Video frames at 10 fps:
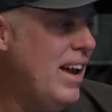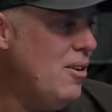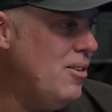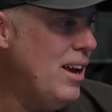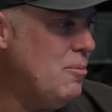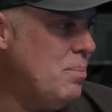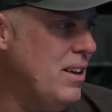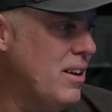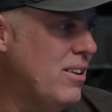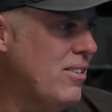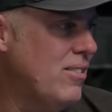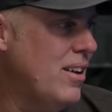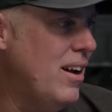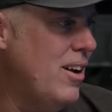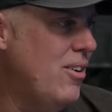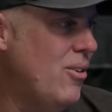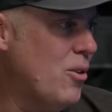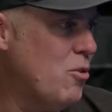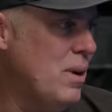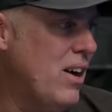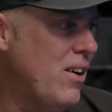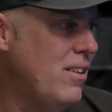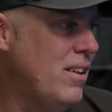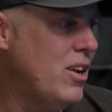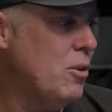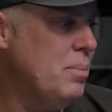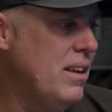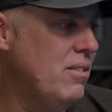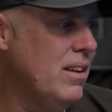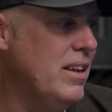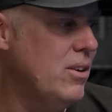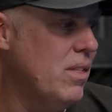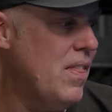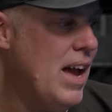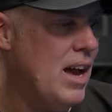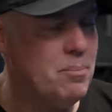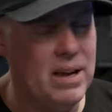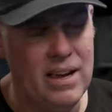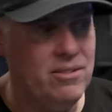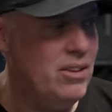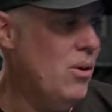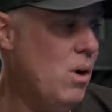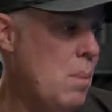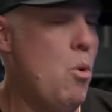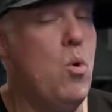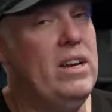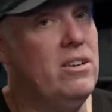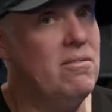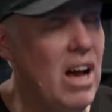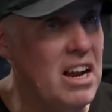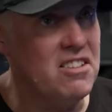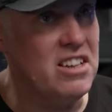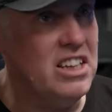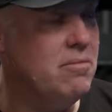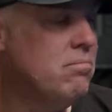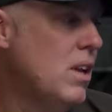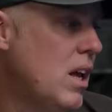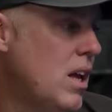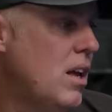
at, at peak yeah, it doesn't uh, horsepower. It could be leaner than that by you know a point, honestly. Yeah. yeah.